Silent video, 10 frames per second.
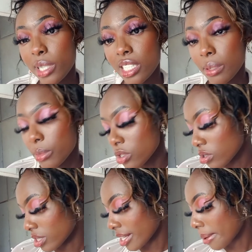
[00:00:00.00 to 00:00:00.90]
meeting,
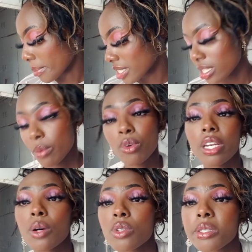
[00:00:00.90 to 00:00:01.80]
because I met him
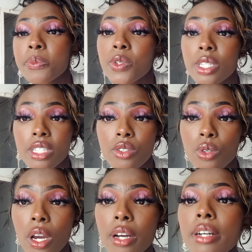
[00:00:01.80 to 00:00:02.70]
when I was pretty
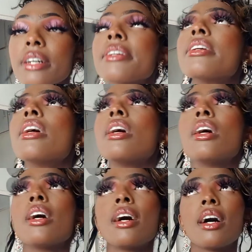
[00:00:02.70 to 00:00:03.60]
drunk.
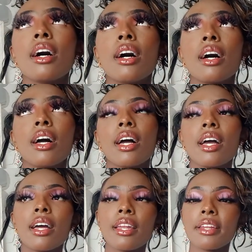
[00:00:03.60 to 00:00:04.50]

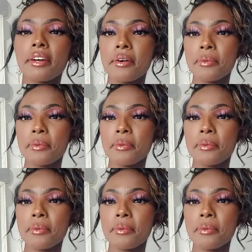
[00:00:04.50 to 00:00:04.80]
And